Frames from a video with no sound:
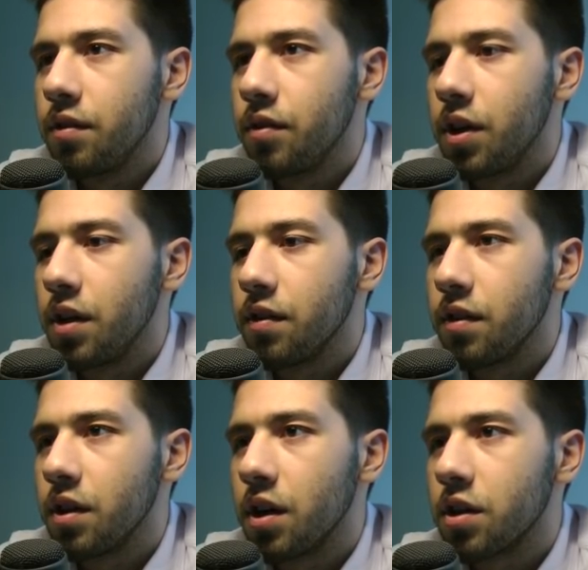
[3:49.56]
very
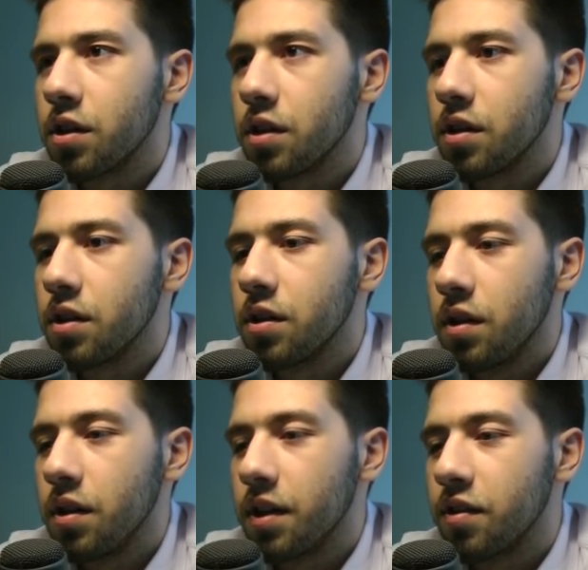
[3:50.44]
easily, actually.
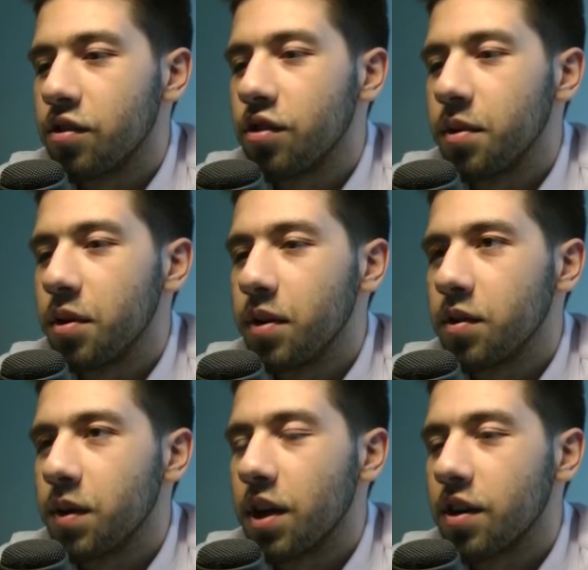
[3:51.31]
Like, there's so many
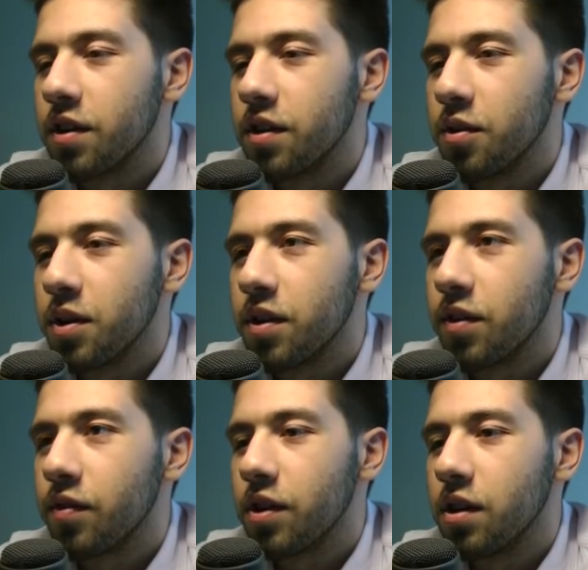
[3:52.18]
ways we can actually do it.
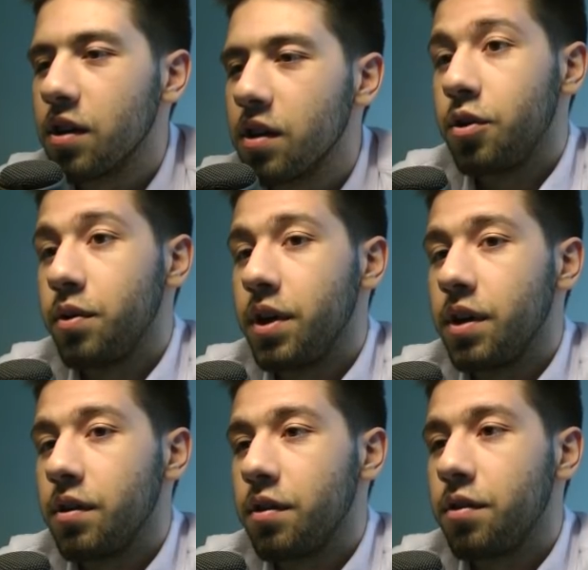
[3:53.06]
That's funny.
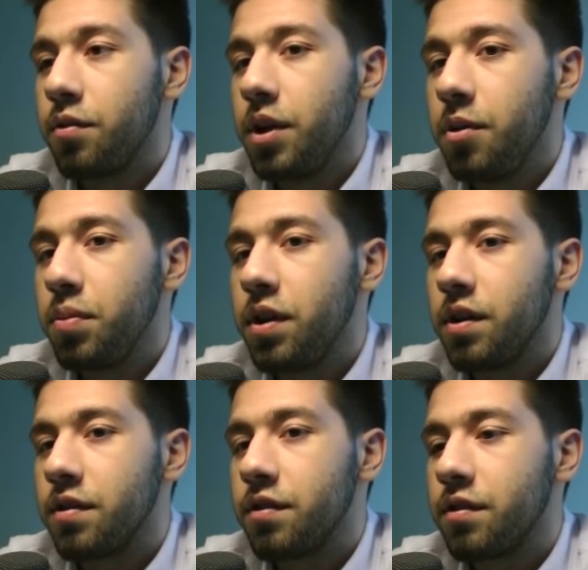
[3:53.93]
Doing 3
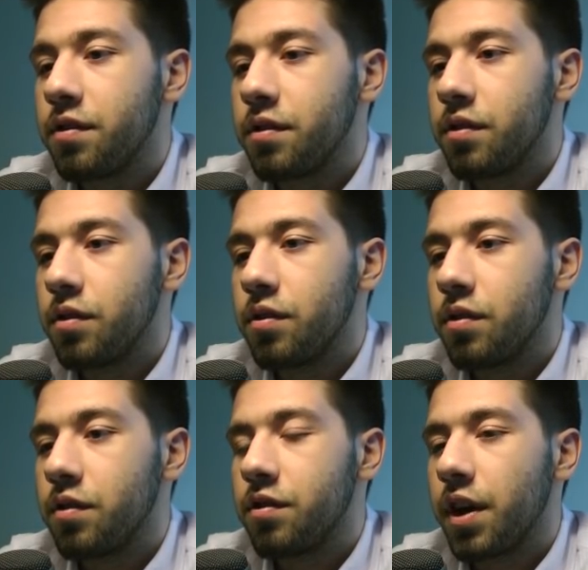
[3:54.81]
plus
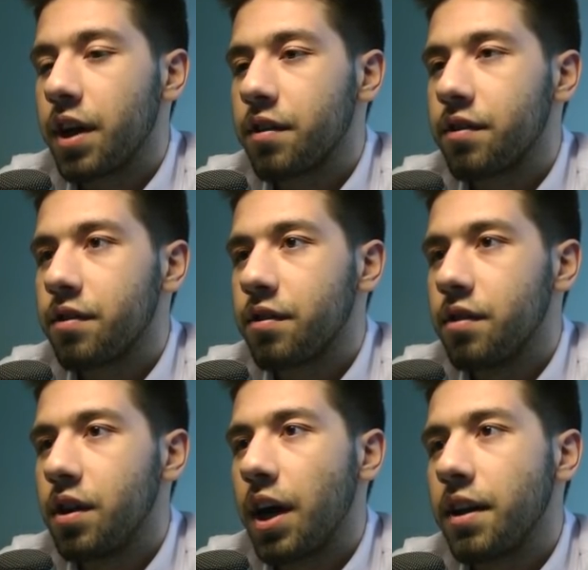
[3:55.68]
6.
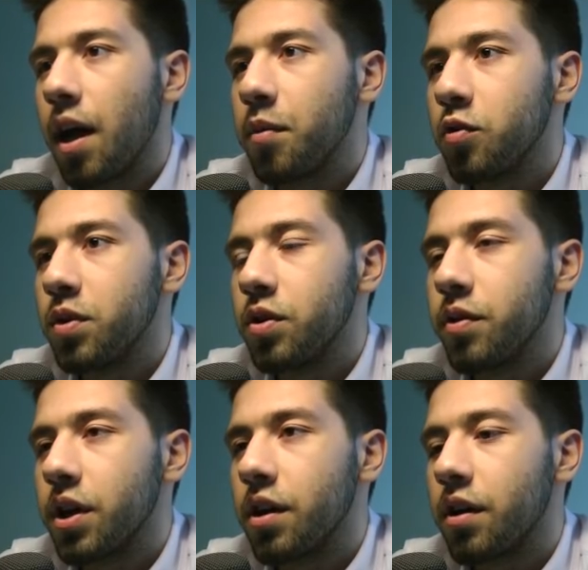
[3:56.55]
9 damage we're
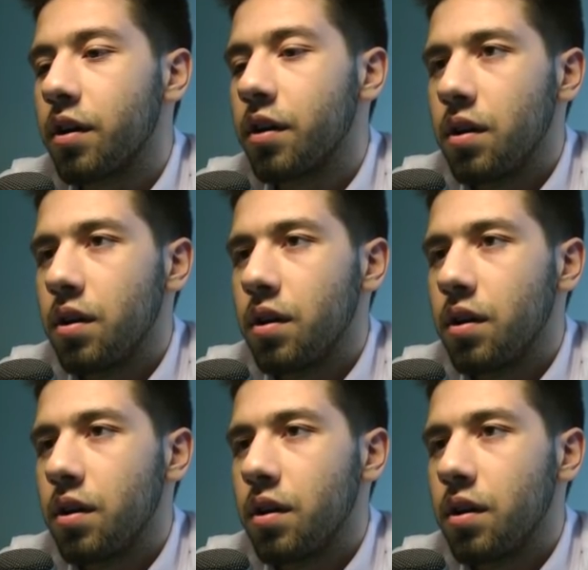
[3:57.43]
doing here.